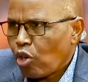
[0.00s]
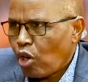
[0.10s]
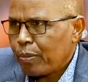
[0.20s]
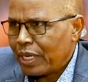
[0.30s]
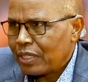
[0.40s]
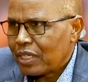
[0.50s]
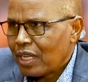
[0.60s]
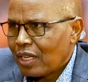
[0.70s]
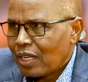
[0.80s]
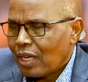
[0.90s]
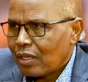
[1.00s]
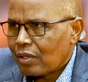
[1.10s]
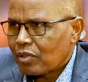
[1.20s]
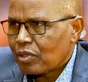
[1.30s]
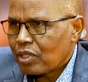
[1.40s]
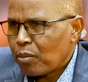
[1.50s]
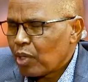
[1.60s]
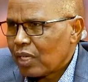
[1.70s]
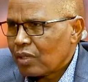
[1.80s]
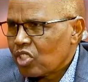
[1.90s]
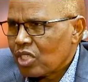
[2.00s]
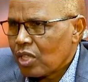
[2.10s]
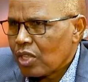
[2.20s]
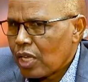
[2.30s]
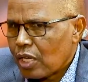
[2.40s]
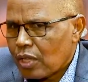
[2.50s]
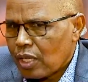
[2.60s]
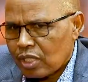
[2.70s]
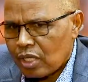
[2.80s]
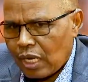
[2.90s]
comment, somebody can think that